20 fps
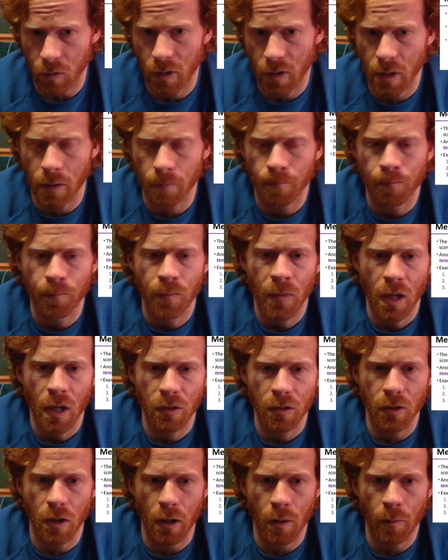And I'll
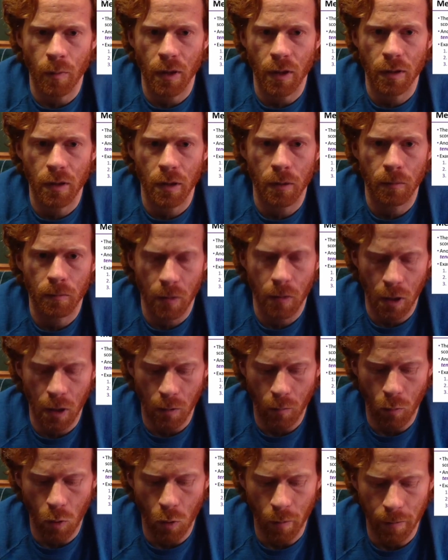talk about that in a
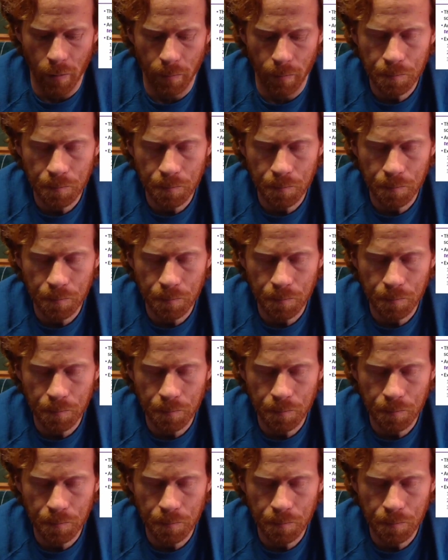moment.